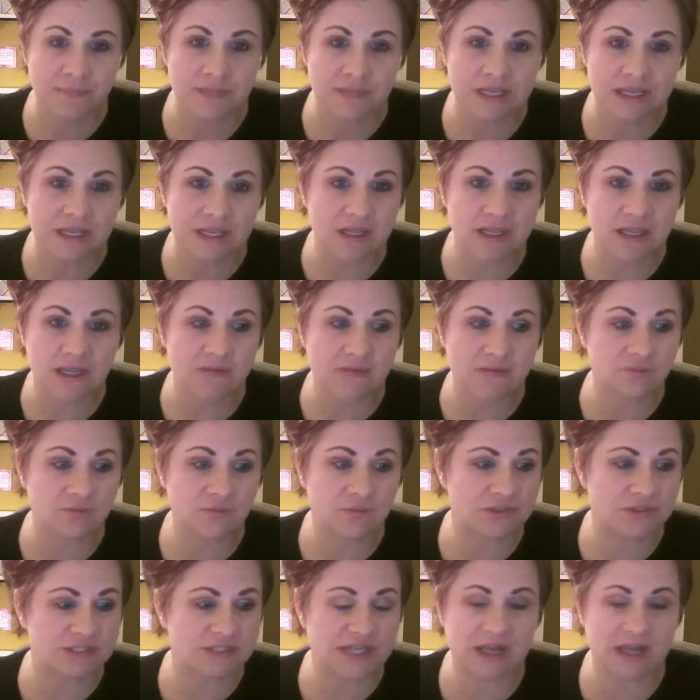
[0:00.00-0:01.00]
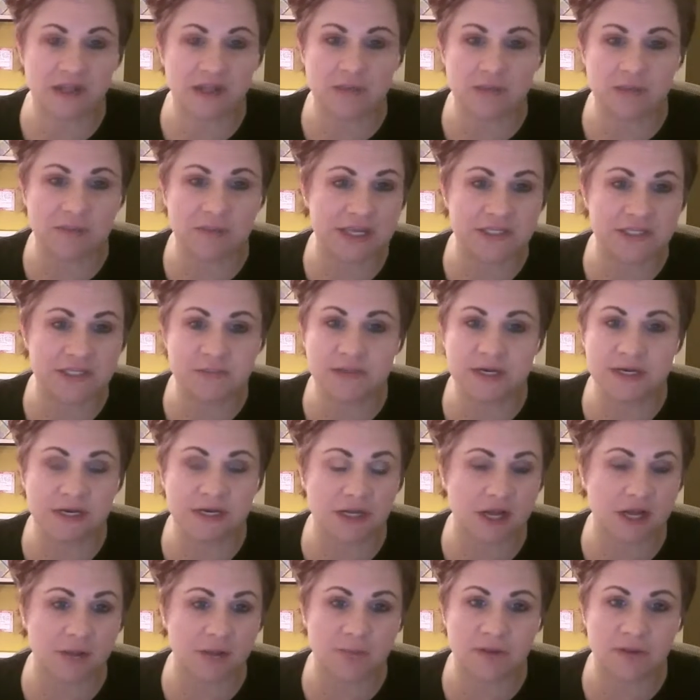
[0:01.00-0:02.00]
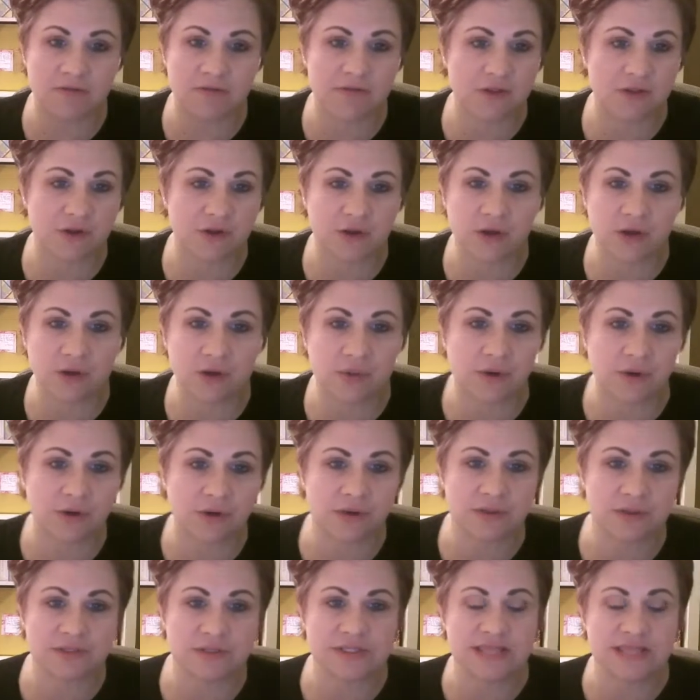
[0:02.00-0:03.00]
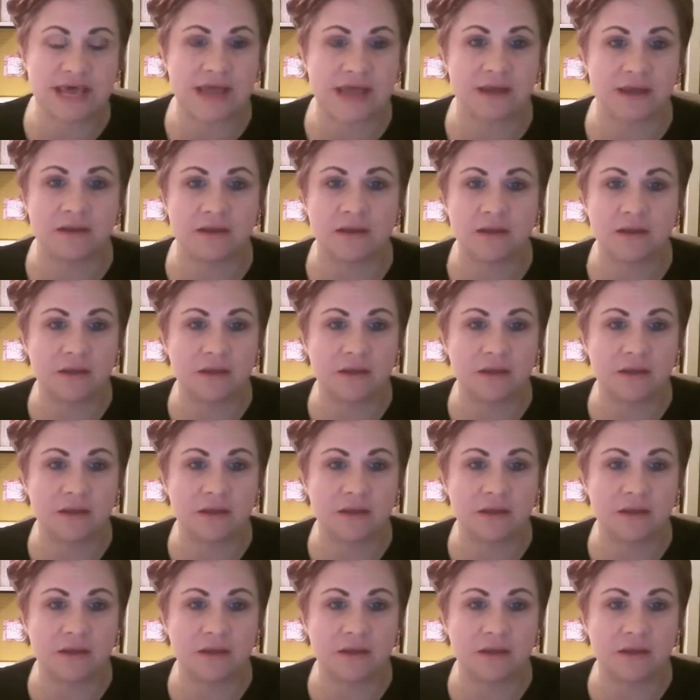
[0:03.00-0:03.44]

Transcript: He was telling my husband and a couple of other coworkers that